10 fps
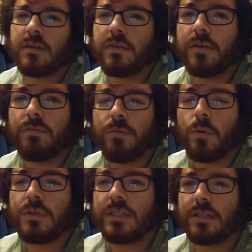their
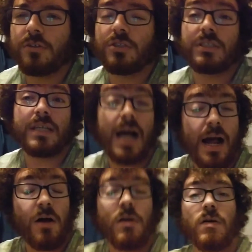force energy
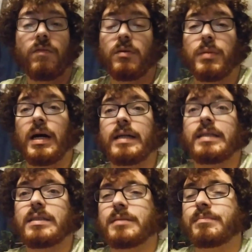out of their
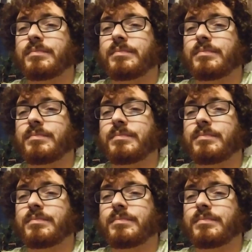bodies